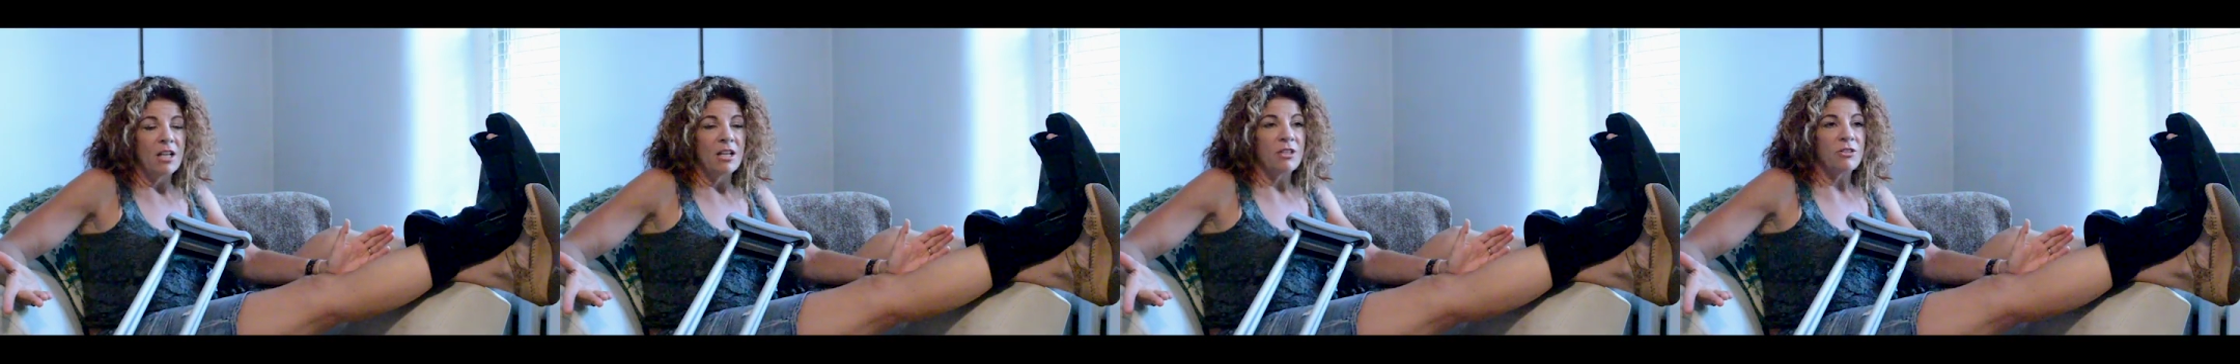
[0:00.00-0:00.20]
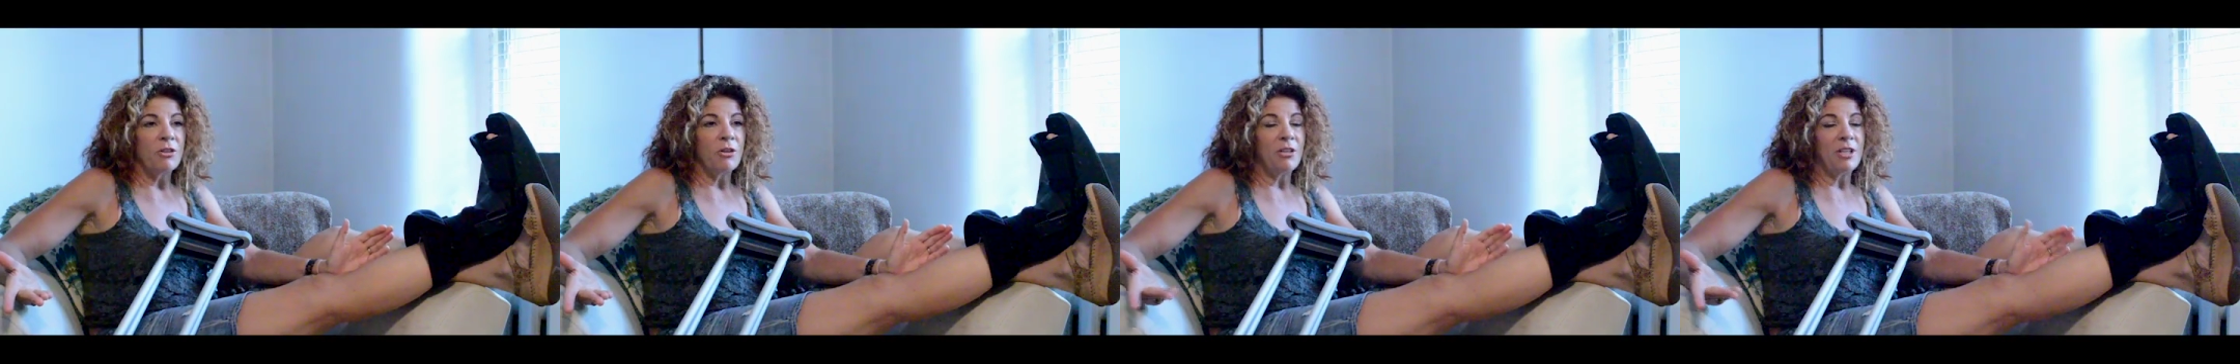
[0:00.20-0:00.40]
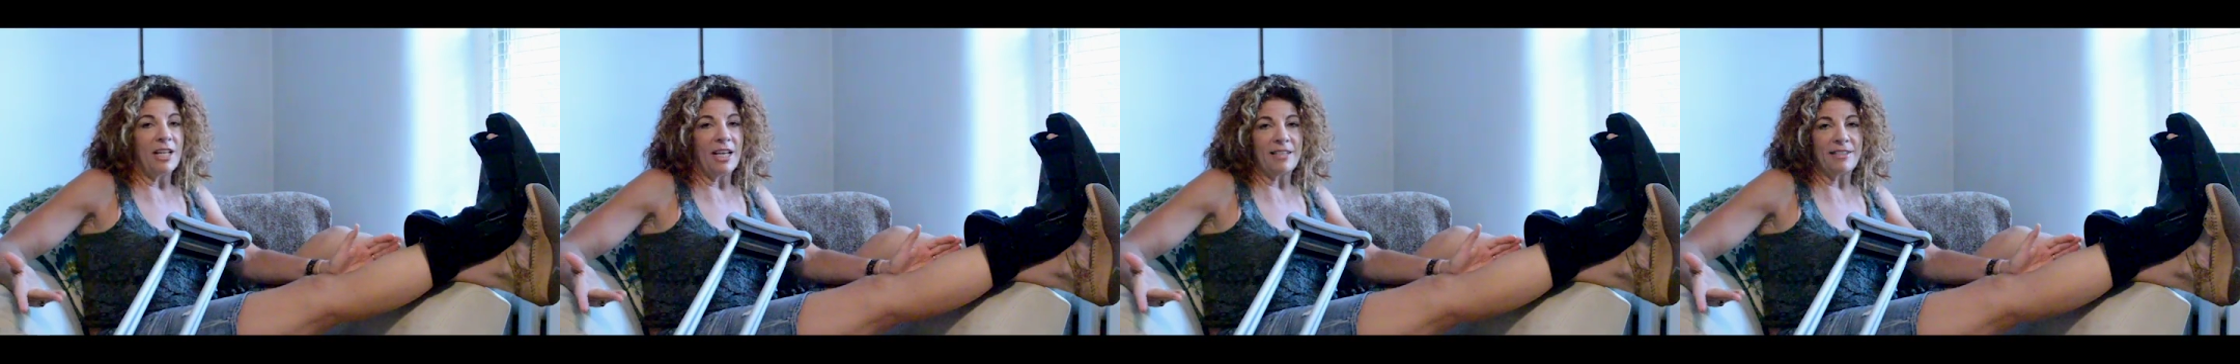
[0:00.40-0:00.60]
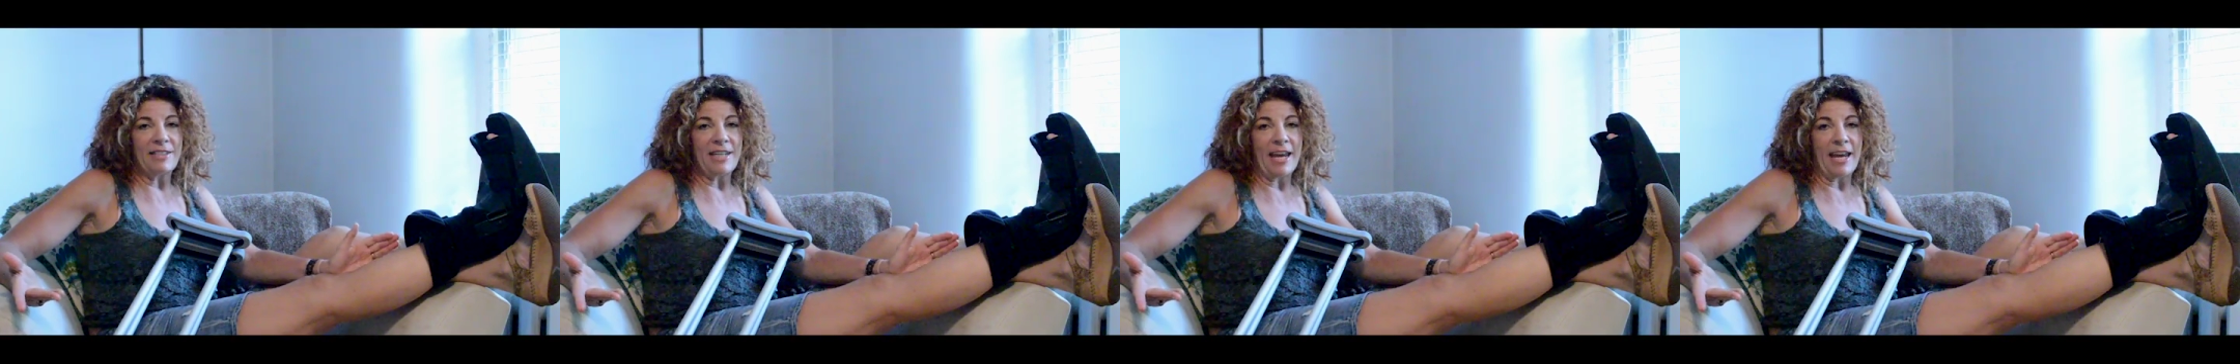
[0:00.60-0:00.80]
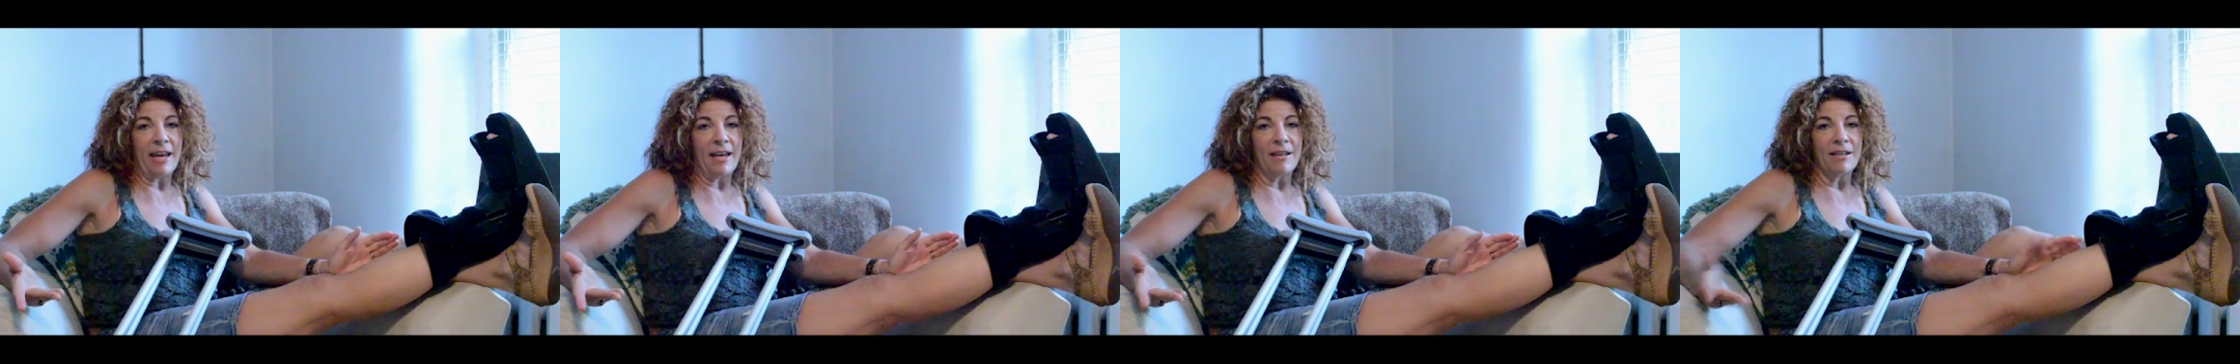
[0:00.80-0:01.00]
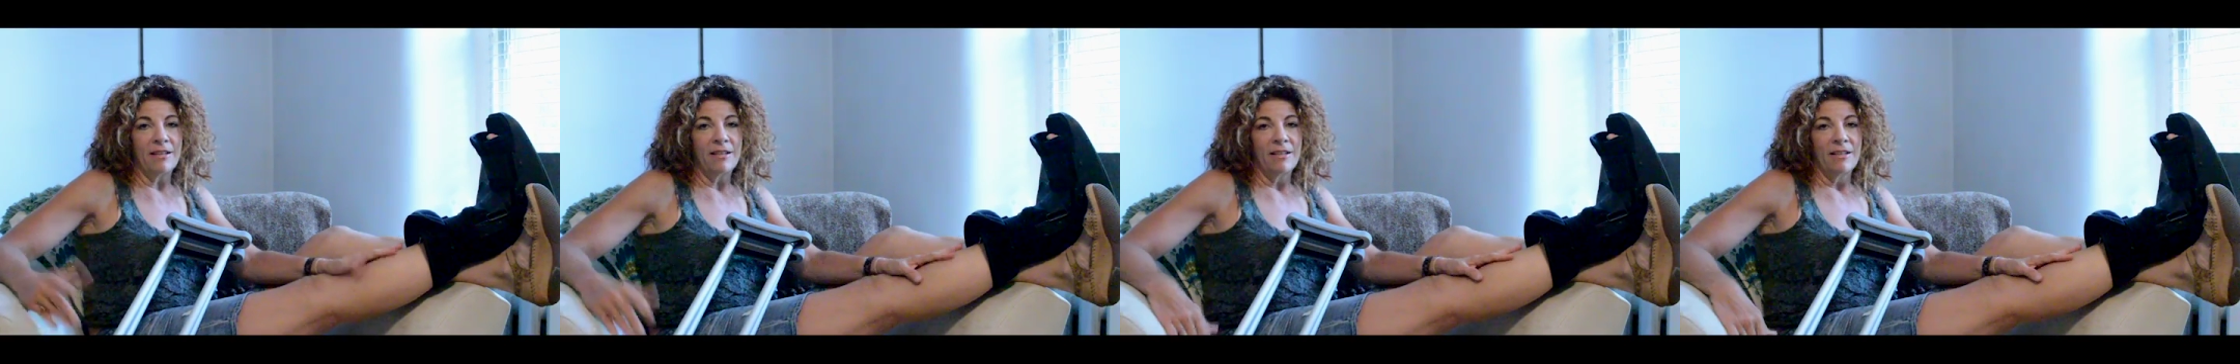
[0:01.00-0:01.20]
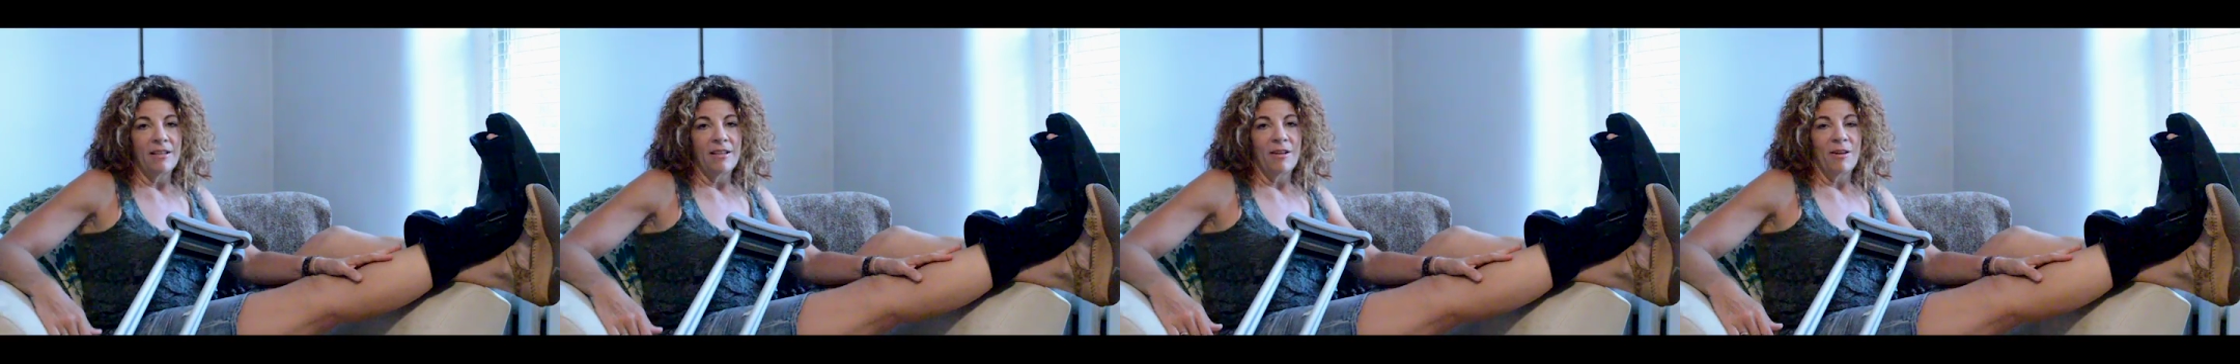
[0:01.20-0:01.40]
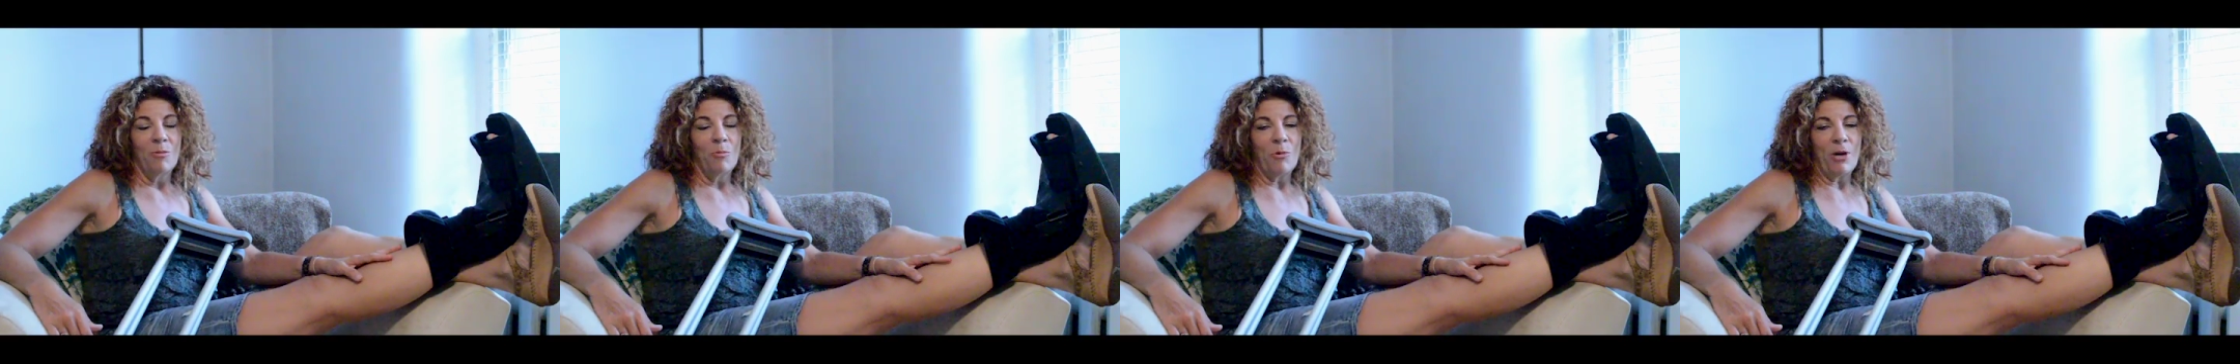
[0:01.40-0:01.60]
So the next day,
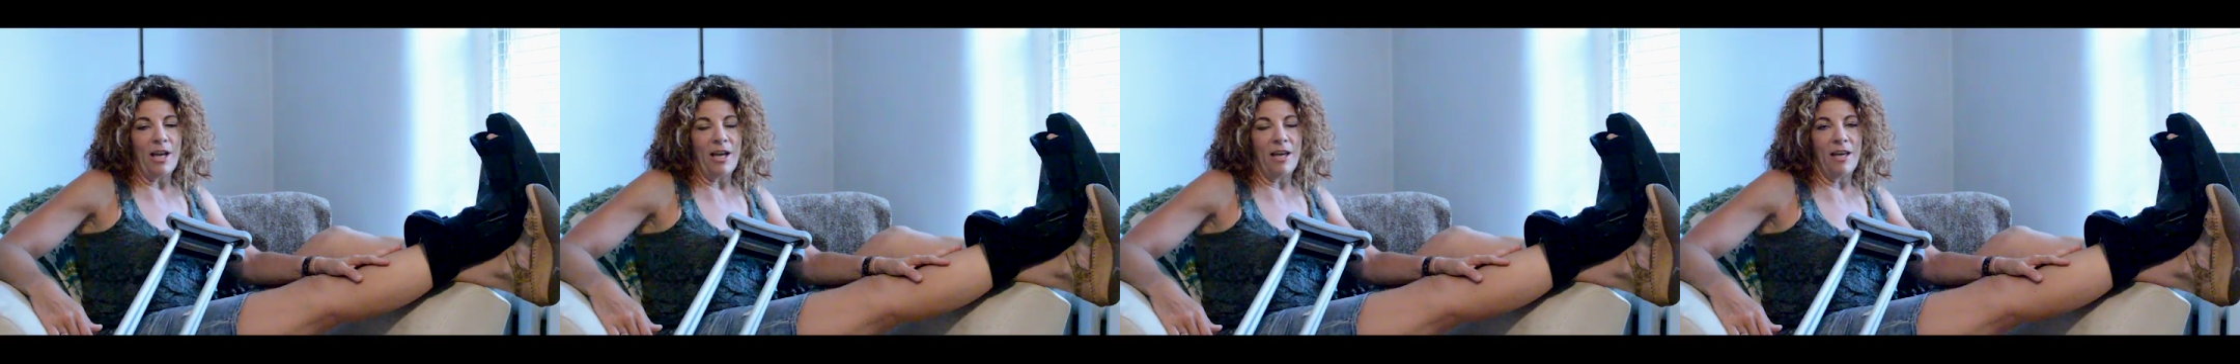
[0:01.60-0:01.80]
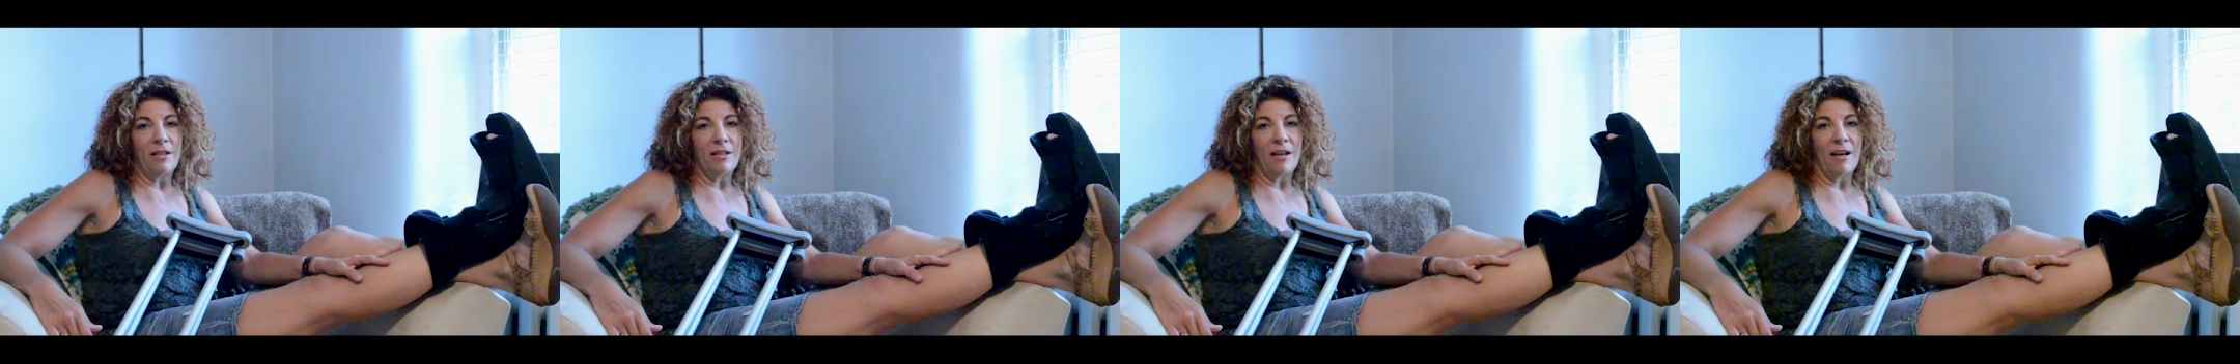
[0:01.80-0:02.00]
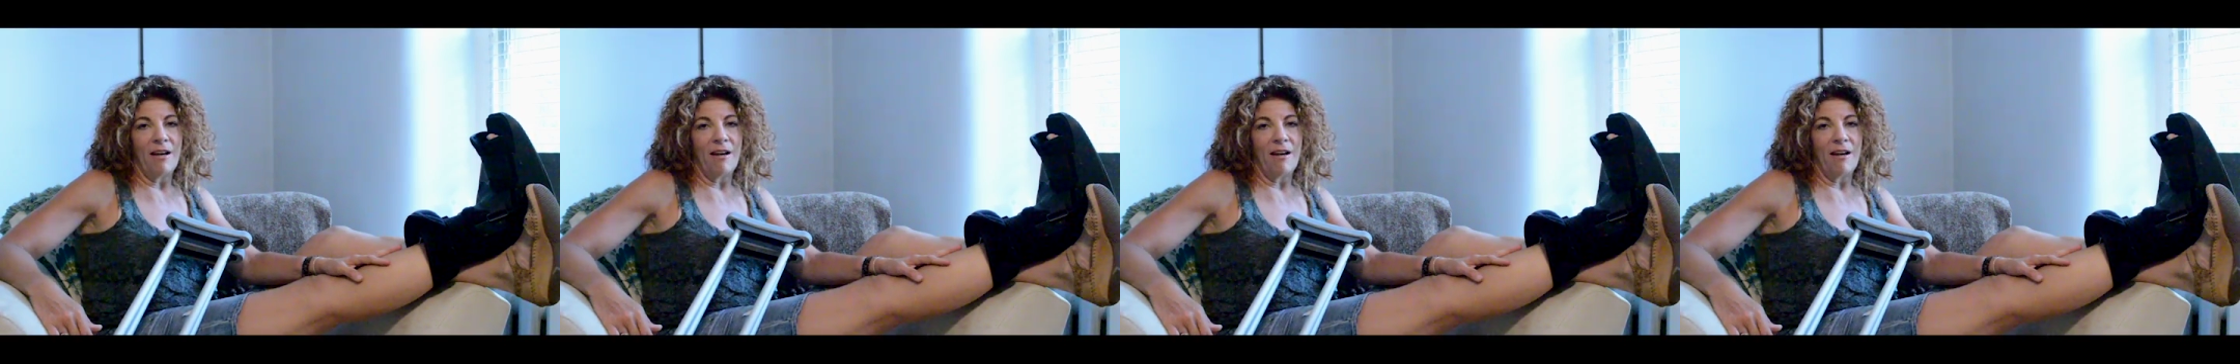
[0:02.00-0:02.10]
when